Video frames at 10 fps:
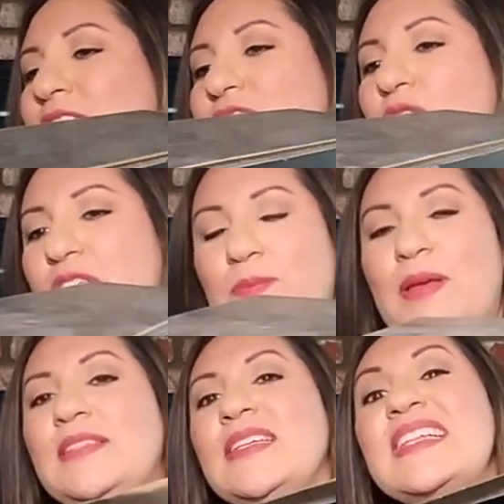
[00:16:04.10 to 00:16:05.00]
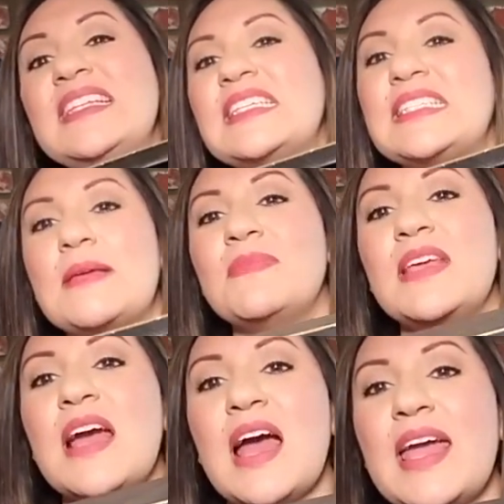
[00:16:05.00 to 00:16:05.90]
So it's basically the same
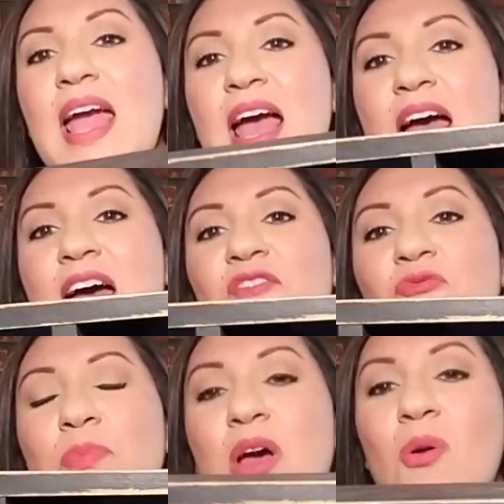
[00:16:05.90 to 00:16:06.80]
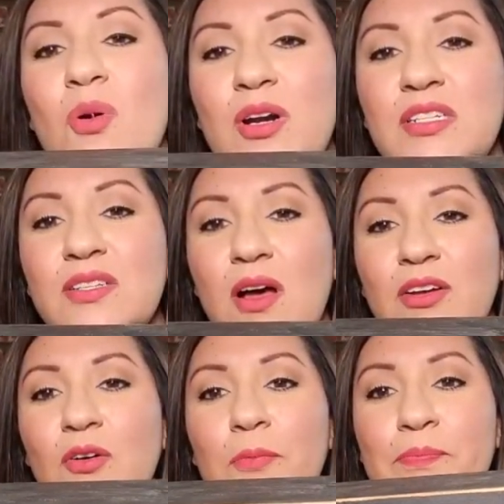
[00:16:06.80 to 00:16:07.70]
thing I have, but
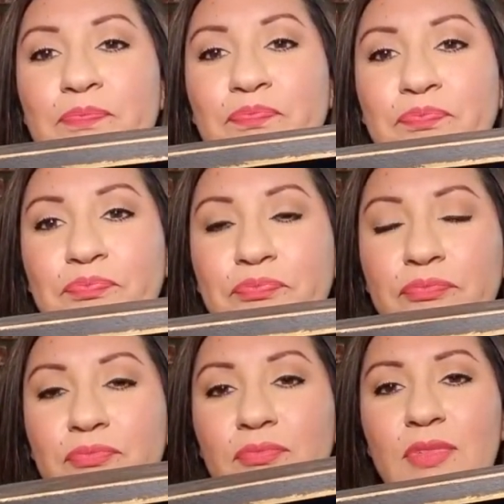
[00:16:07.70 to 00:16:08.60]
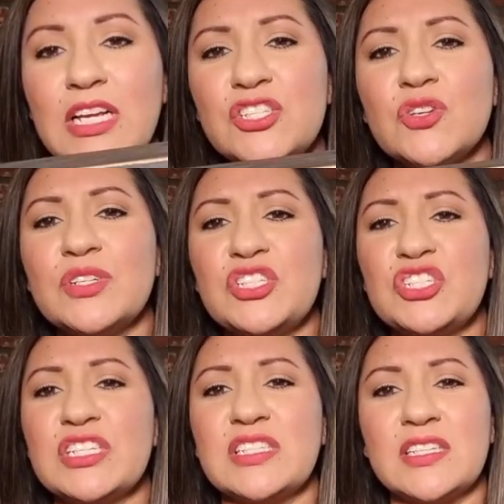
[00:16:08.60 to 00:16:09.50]
horizontal. So it's
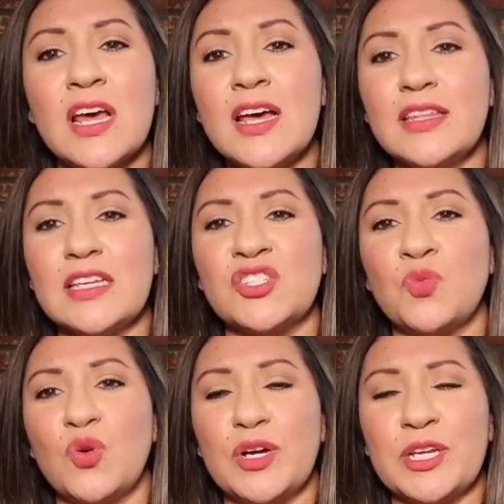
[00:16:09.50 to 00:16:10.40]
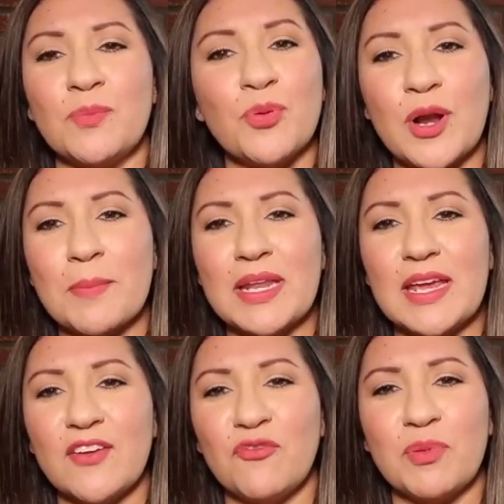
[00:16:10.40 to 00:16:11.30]
just this wood
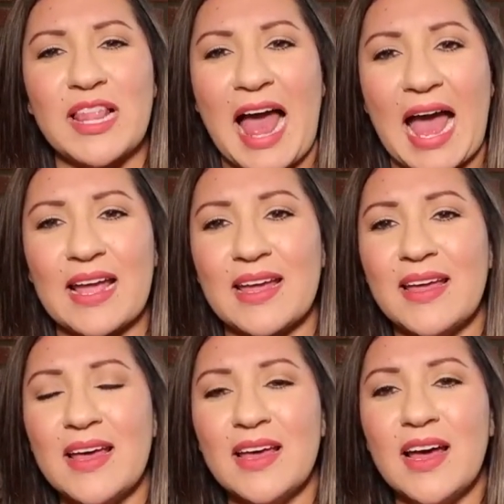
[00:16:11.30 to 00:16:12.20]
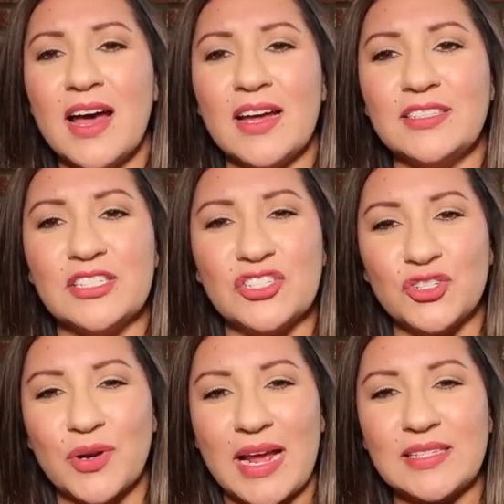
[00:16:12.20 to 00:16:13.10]
primitive black
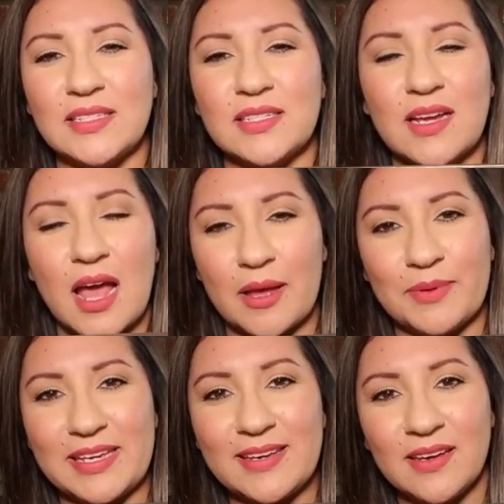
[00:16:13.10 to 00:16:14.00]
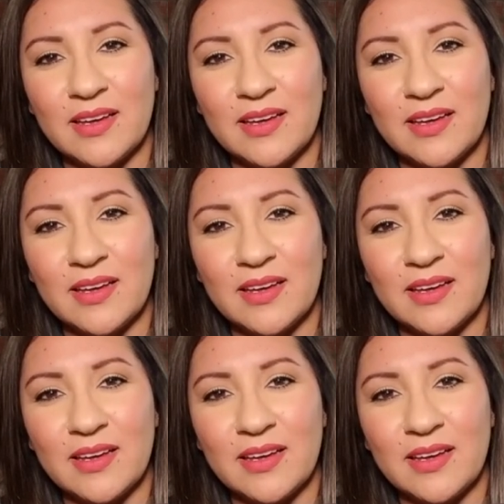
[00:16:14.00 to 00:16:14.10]
distressed cubby,